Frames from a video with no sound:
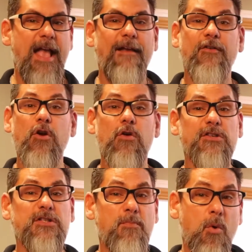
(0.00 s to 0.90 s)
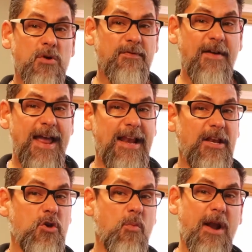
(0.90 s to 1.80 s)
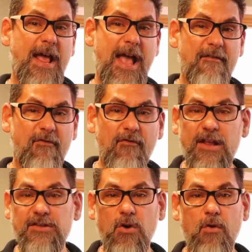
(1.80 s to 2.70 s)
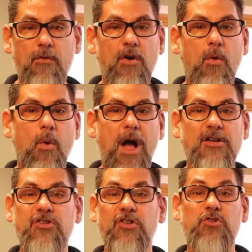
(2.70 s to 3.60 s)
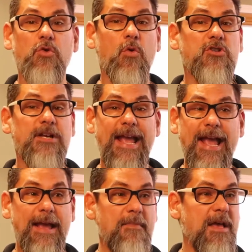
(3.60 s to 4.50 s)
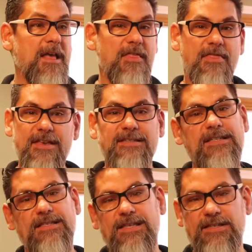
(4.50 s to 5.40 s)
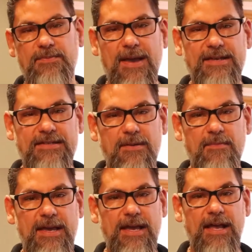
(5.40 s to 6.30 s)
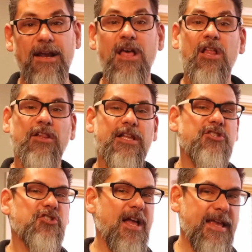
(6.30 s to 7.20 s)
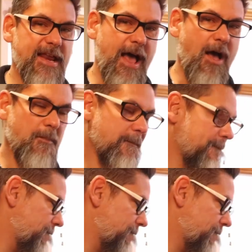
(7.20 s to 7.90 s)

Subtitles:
If you're a sports fan and you want to have friends over to watch the Georgia game, this is the space to be in. Let's check it out.